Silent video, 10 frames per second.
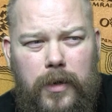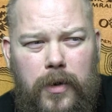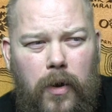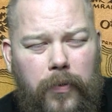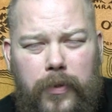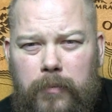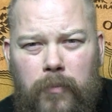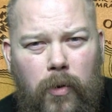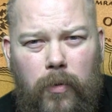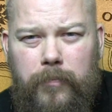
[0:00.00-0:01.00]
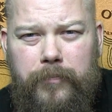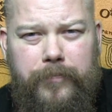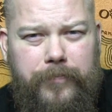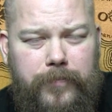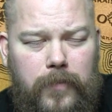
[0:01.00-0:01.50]
Nothing more.
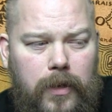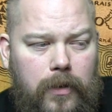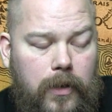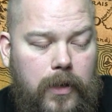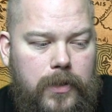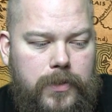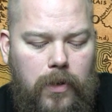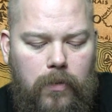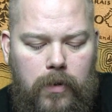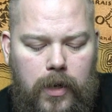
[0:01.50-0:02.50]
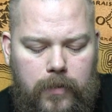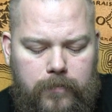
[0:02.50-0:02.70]
So